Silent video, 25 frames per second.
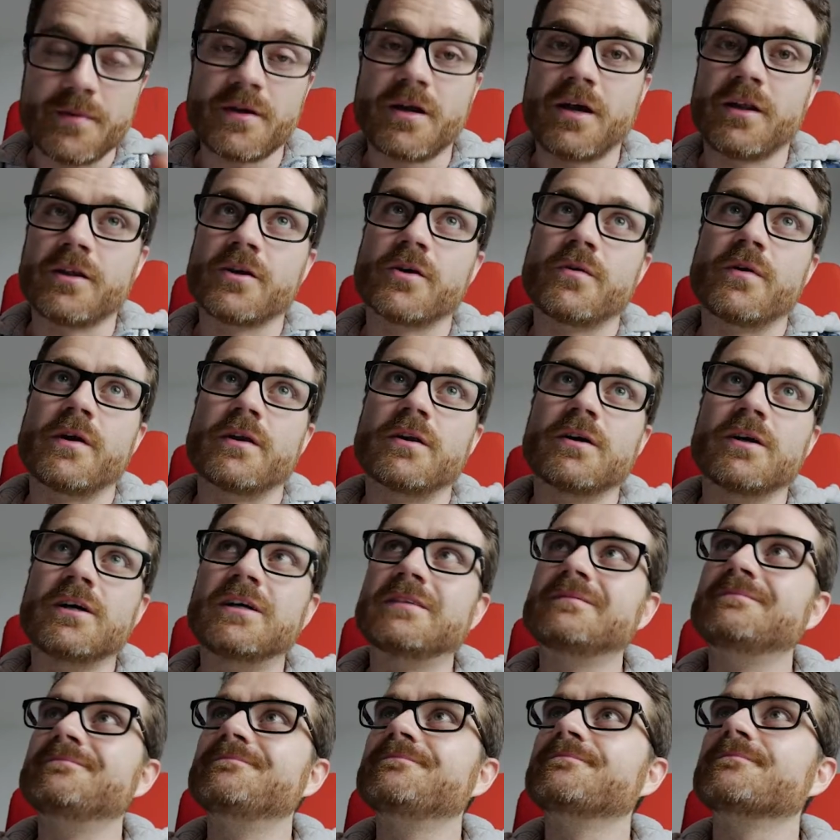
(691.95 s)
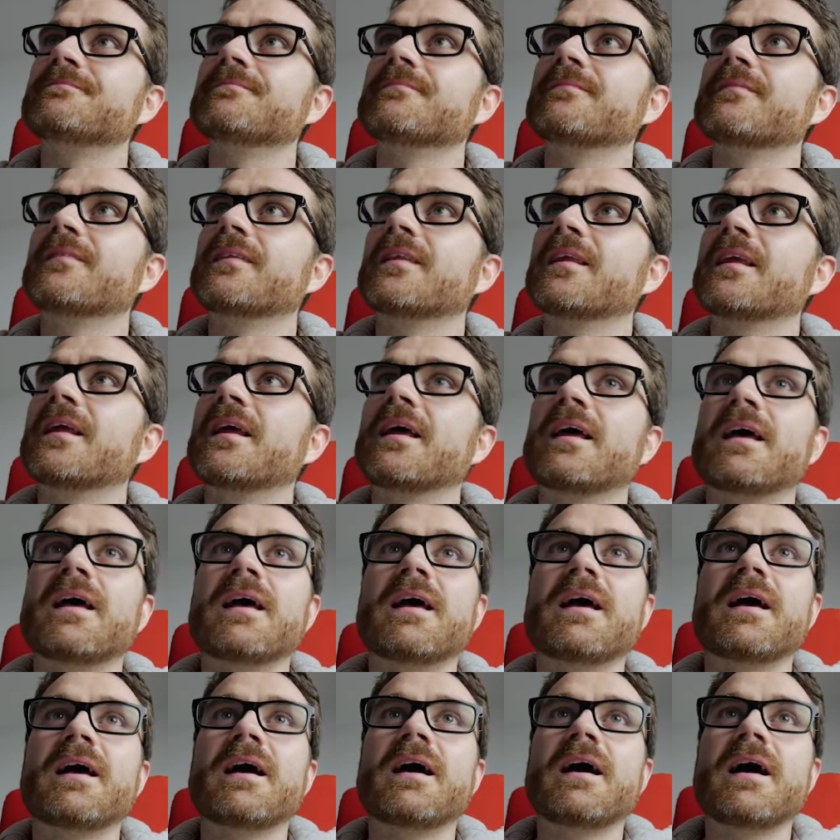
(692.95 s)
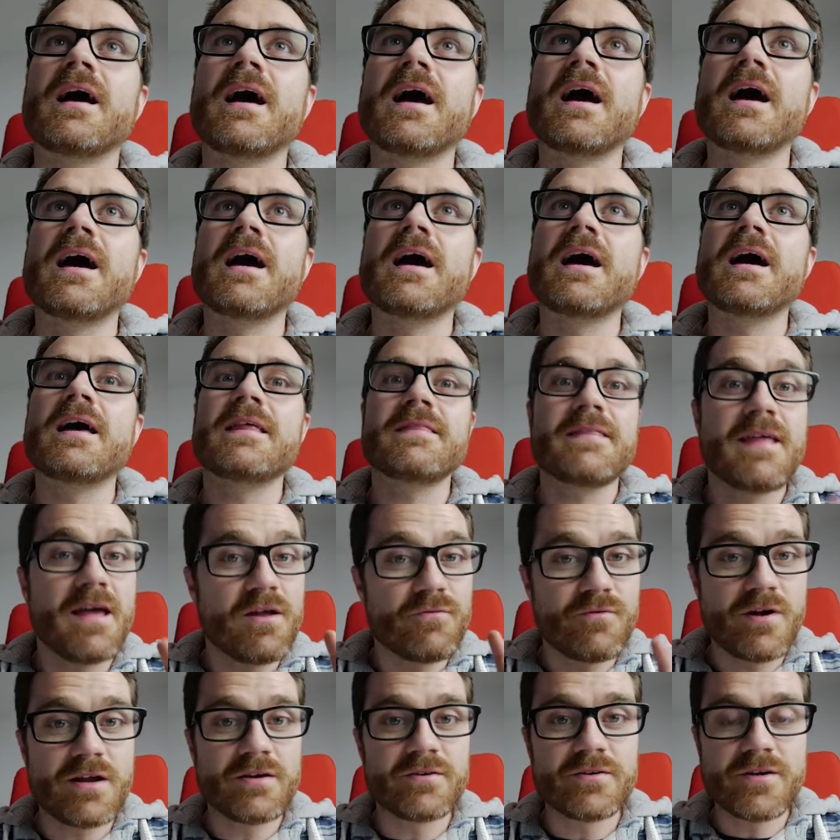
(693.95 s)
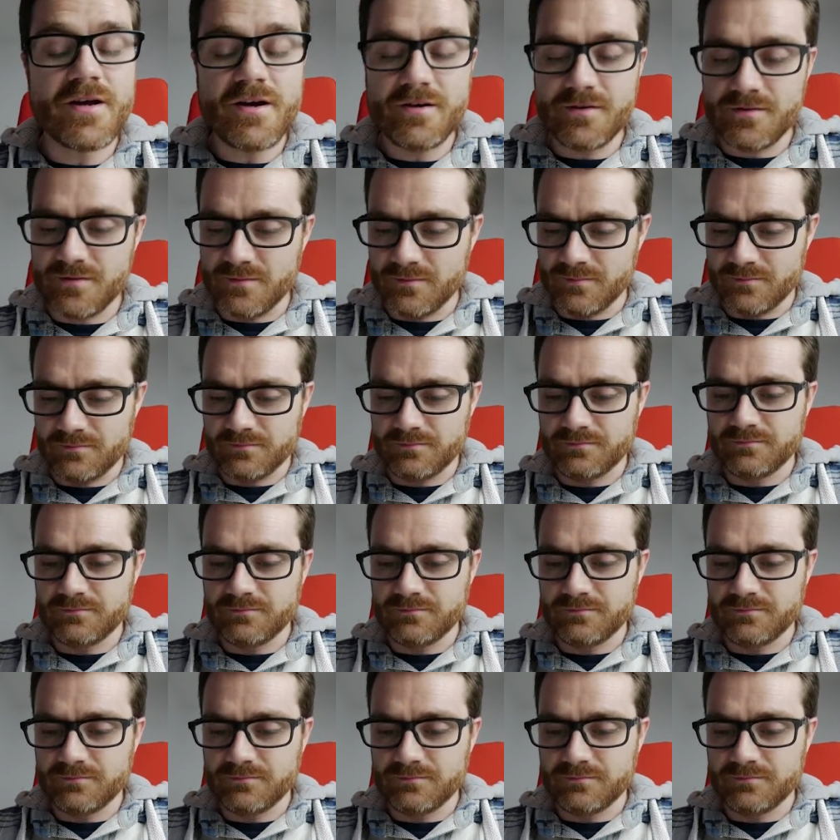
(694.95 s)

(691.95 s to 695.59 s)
the color grade on, and then render it out.